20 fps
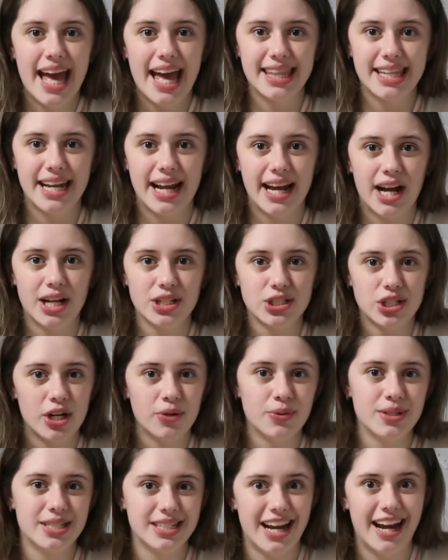and then I got
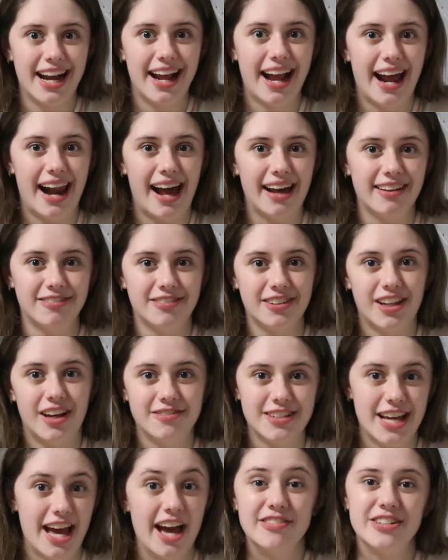started with skating and I've
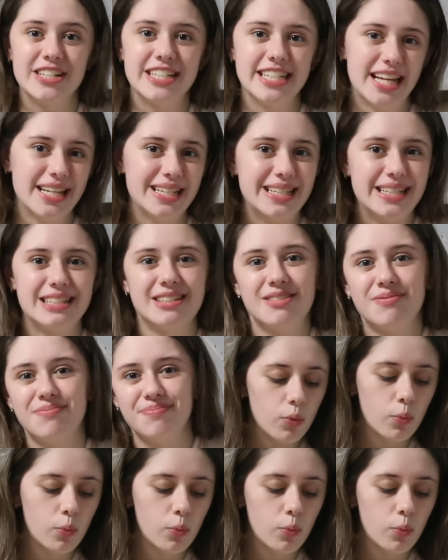loved it ever since.